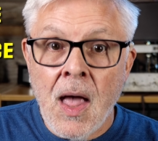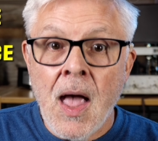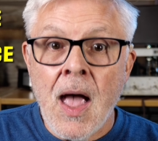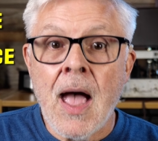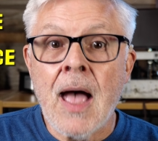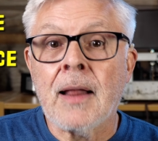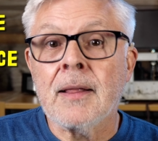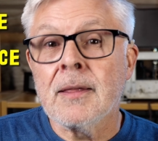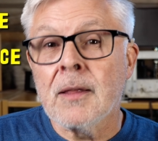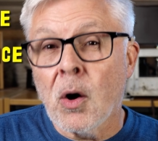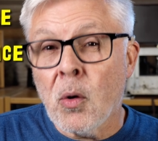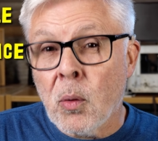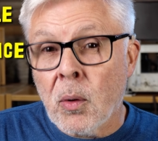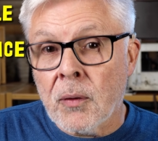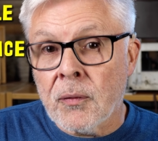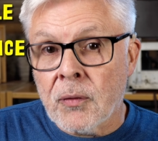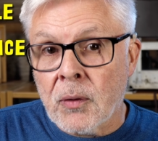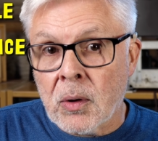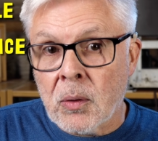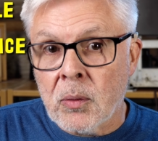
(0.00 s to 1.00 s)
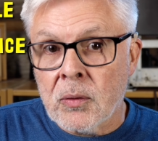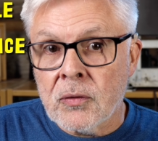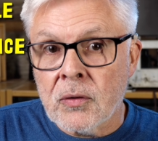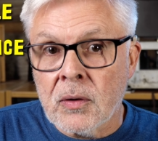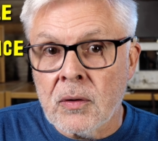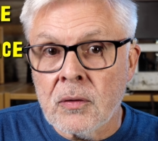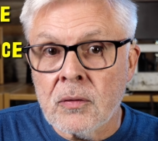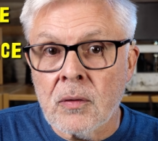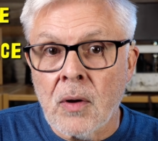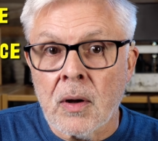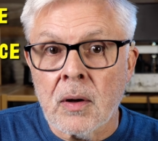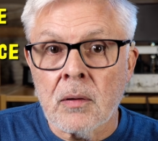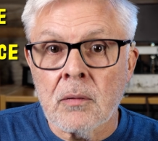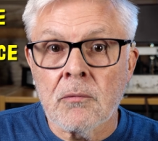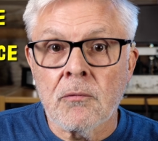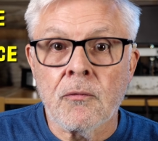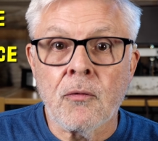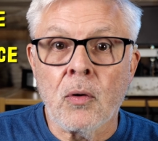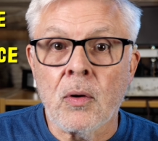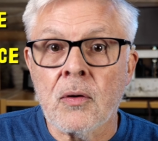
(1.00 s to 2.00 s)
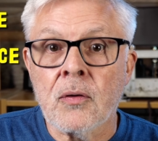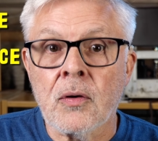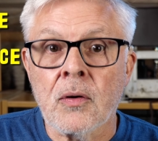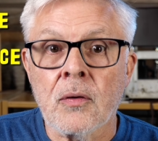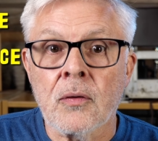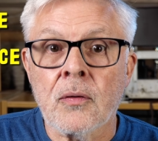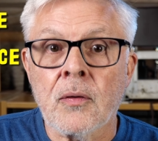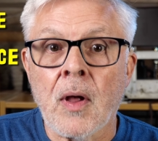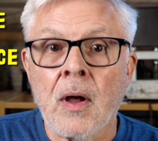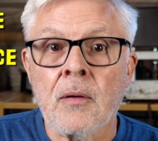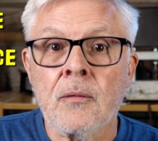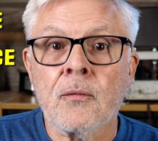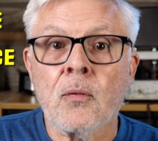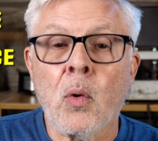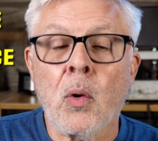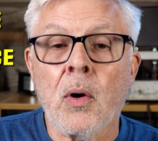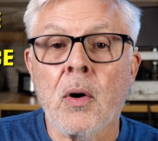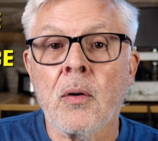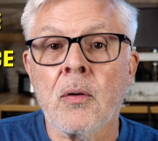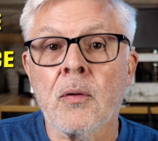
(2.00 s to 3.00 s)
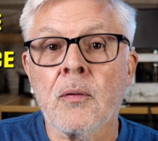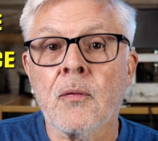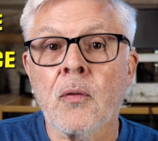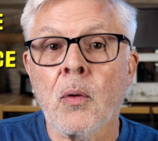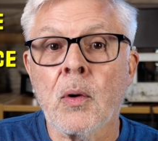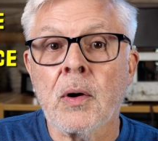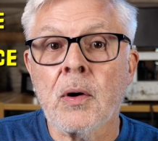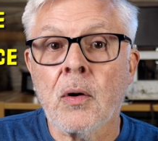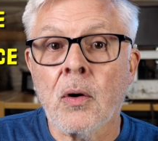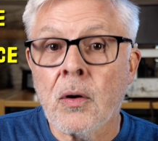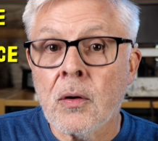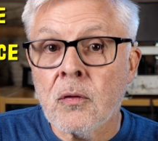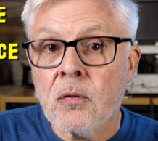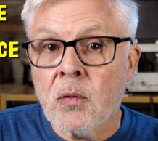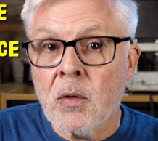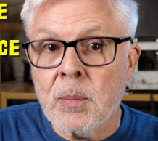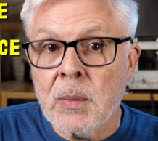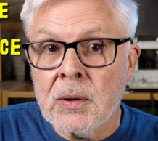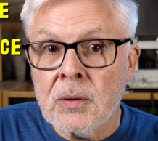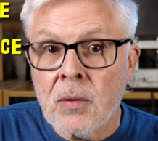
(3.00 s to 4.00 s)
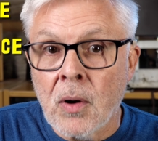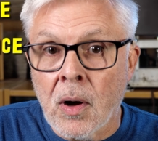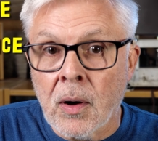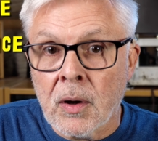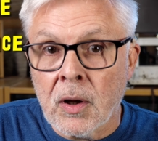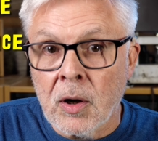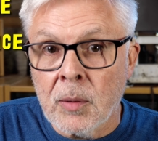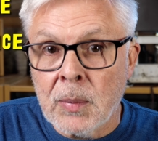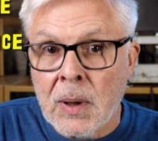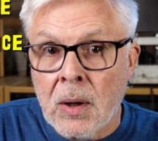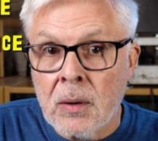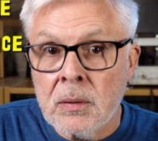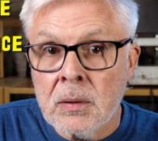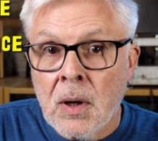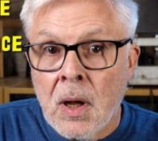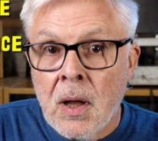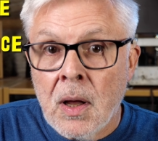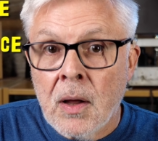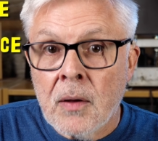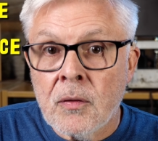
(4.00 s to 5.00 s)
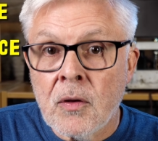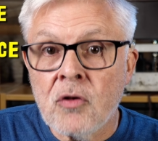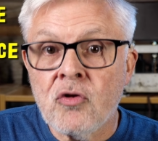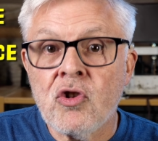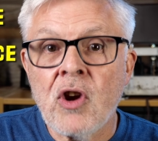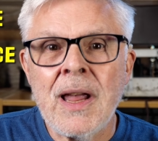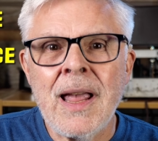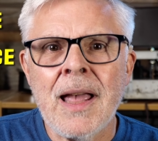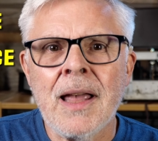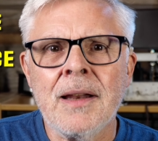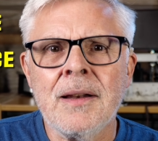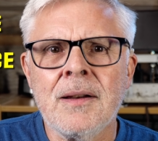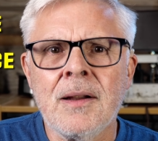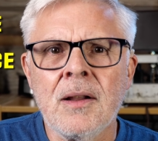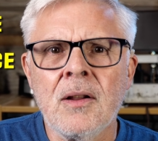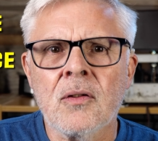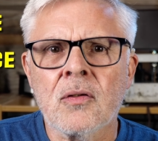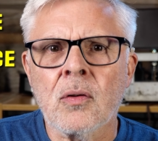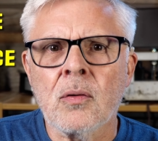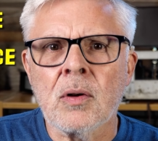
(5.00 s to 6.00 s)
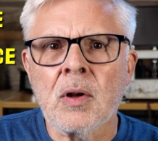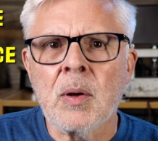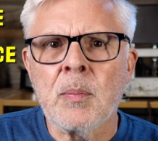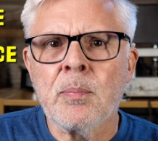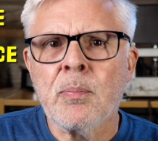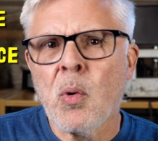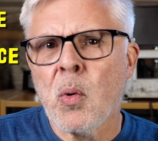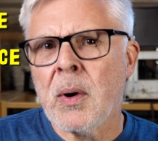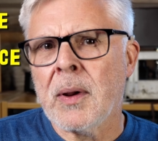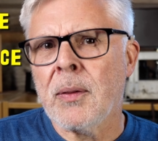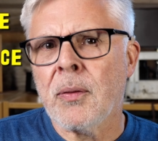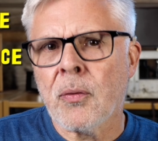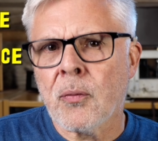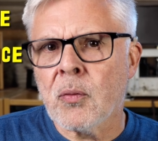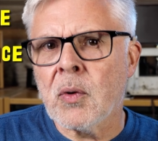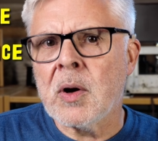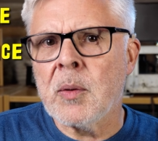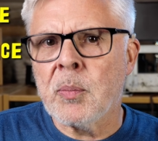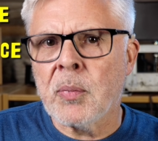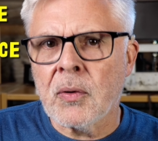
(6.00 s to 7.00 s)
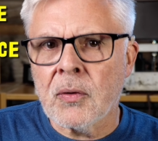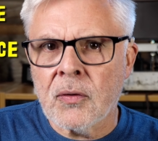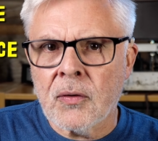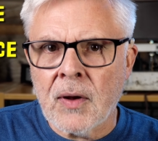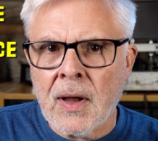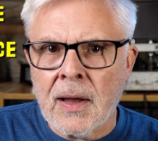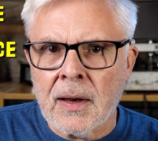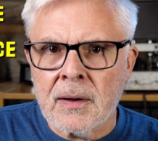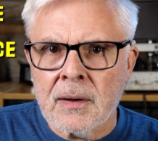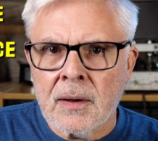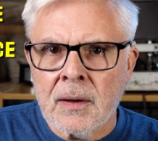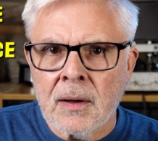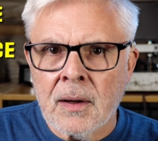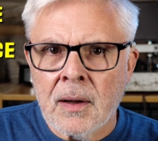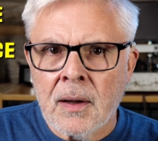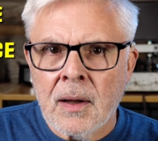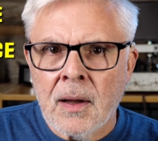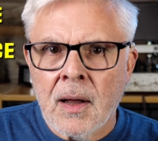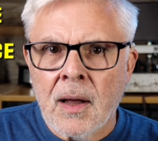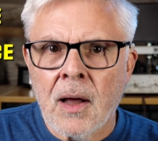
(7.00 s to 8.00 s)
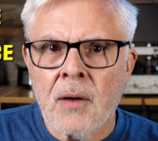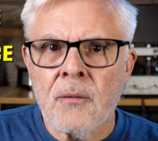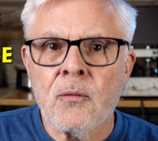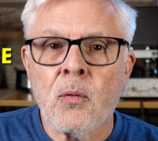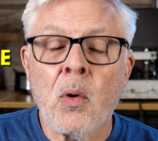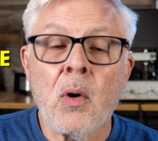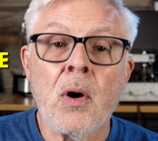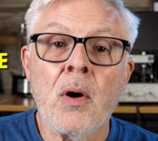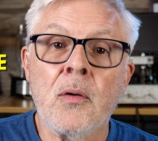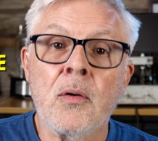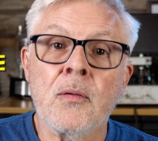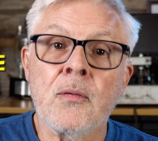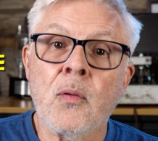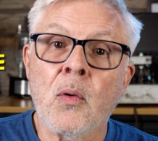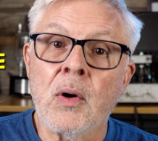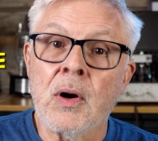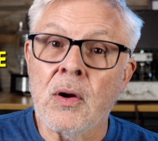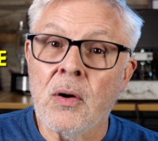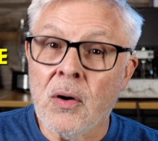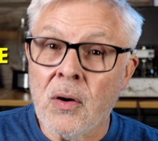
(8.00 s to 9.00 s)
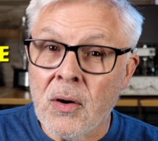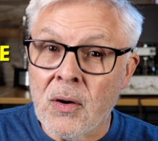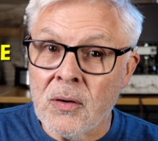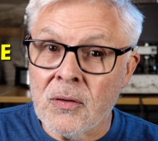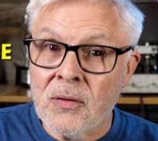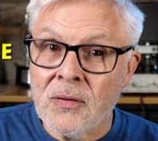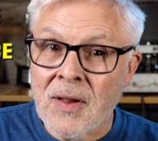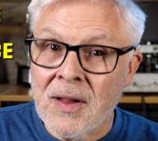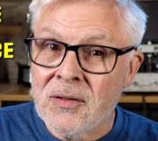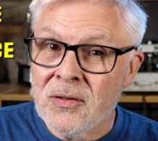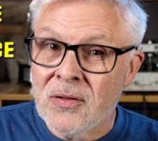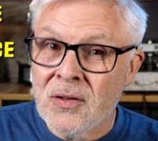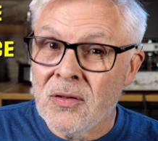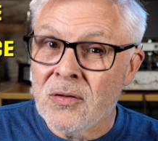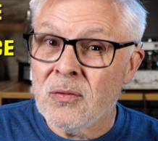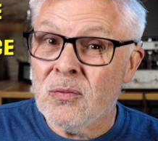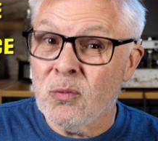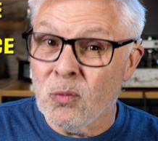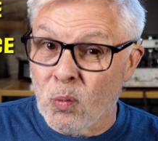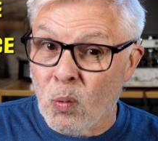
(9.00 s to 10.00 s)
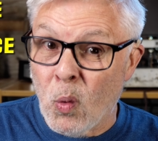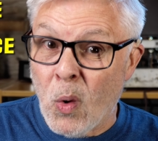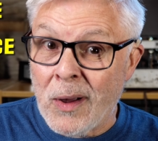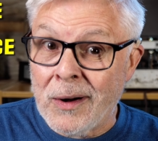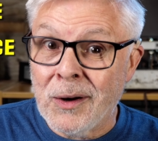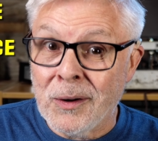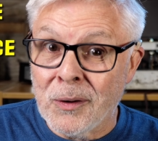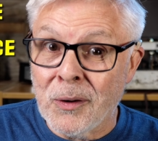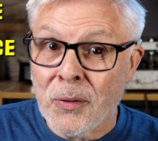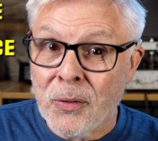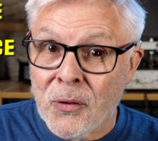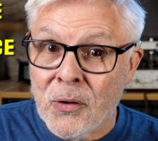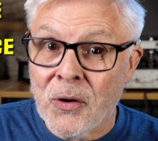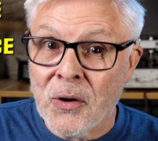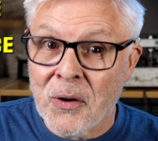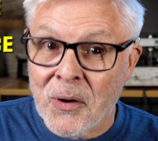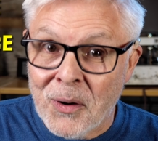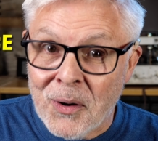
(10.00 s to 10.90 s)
At lower frequencies, like for instance that 440 Hertz we've been talking about, the JND is only 0.3%. At 440 Hertz, that's just 1 1/3